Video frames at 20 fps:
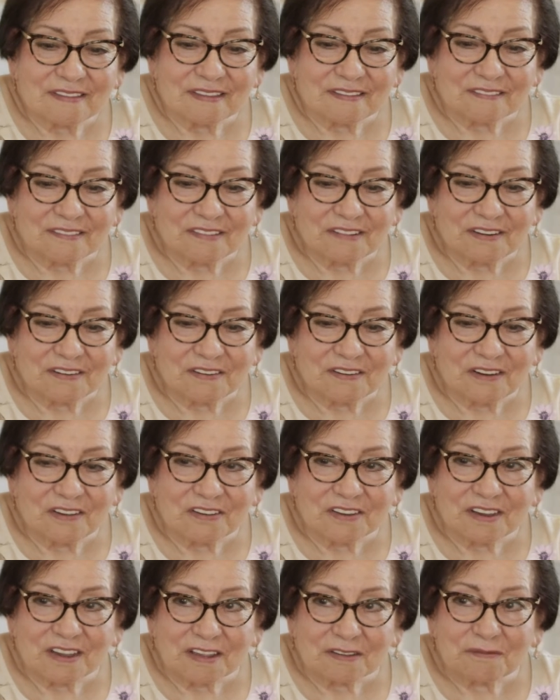We don't know
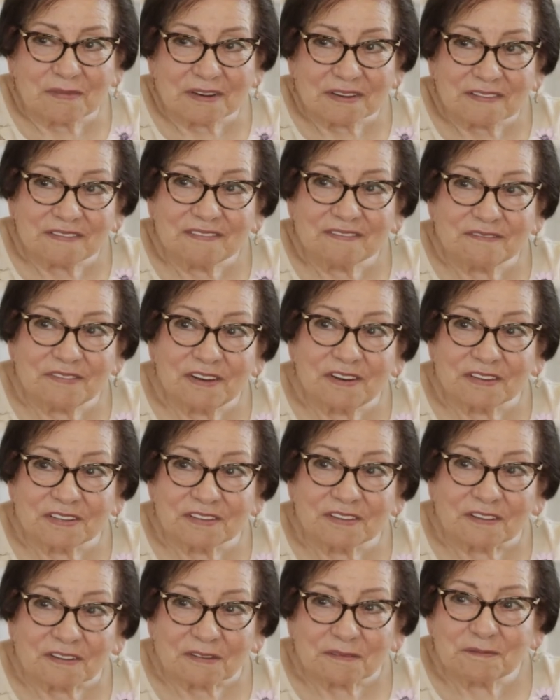yet, but pretty
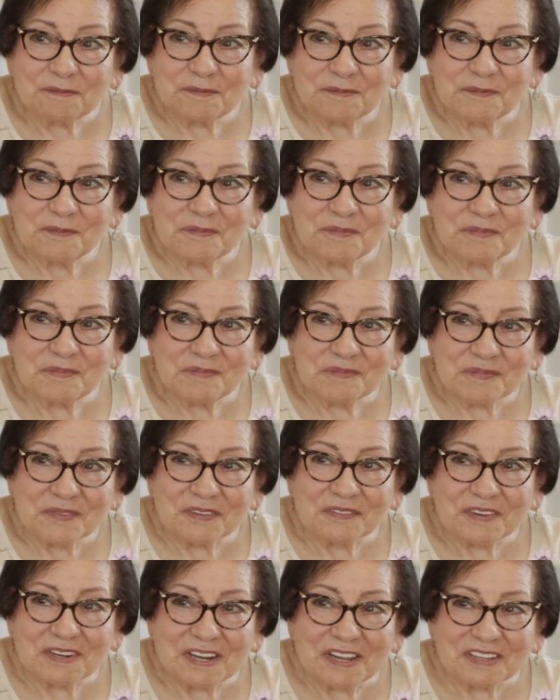soon,
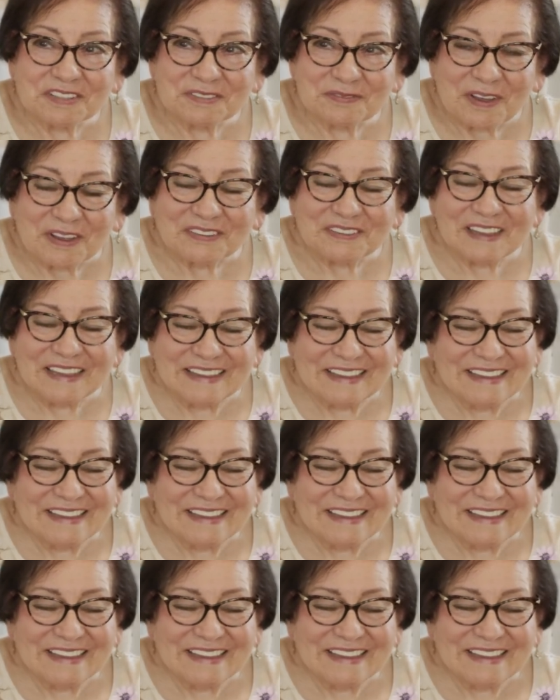maybe next month.